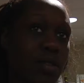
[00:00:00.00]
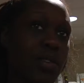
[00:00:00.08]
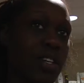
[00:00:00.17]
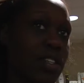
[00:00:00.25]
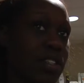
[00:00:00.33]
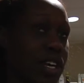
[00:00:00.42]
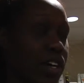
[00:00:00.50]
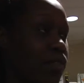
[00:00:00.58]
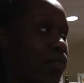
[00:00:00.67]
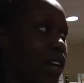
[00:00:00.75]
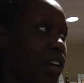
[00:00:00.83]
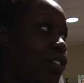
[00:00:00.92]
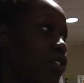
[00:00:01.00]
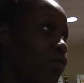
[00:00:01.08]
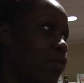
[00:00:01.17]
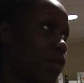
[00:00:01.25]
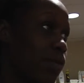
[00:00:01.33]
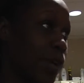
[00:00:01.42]
we didn't take advantage of
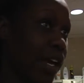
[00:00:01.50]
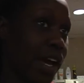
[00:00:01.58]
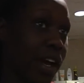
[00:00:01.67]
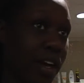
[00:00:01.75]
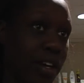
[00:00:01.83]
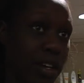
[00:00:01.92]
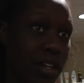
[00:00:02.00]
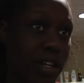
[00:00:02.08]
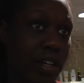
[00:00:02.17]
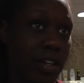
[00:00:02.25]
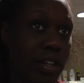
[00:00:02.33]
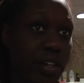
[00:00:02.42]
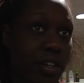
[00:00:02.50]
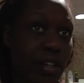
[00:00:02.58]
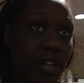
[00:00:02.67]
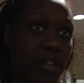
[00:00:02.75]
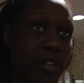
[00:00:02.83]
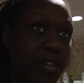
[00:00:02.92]
what we had, and
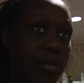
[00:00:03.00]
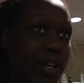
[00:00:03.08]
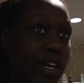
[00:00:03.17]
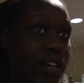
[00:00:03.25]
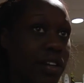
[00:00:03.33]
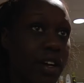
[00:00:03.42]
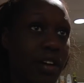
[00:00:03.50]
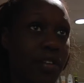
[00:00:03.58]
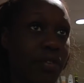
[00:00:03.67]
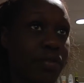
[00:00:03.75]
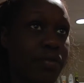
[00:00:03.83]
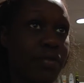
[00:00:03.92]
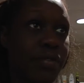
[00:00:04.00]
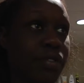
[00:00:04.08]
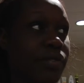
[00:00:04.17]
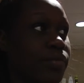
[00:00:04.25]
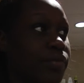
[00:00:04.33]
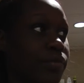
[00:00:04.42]
then we had a lot of
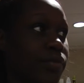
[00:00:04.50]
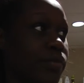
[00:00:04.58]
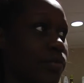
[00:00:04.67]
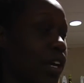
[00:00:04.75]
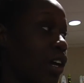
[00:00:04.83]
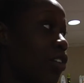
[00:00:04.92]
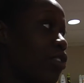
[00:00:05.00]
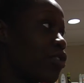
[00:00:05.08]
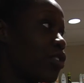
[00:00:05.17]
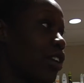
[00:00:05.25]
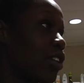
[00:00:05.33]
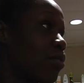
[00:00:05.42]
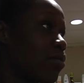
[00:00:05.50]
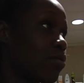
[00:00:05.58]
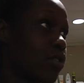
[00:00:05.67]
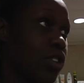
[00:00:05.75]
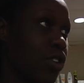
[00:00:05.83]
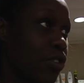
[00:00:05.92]
errors, like
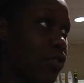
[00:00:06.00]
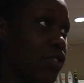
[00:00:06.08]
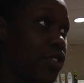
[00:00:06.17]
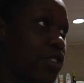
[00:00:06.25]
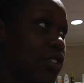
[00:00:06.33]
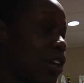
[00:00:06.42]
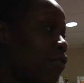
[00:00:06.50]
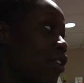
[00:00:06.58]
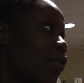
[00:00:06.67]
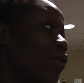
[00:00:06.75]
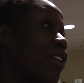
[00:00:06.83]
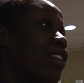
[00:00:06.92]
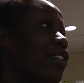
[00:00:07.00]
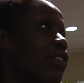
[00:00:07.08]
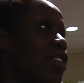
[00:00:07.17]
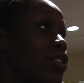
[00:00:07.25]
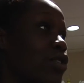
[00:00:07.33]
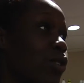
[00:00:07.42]
turnovers, stuff that we could have
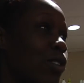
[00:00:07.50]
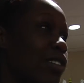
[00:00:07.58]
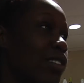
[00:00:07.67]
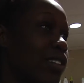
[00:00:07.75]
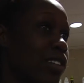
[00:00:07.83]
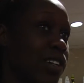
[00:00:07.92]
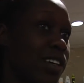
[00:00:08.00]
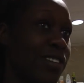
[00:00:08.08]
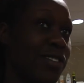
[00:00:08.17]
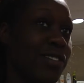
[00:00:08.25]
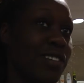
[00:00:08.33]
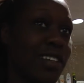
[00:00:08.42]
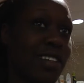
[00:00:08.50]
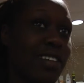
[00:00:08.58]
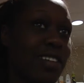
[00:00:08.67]
controlled. I don't think,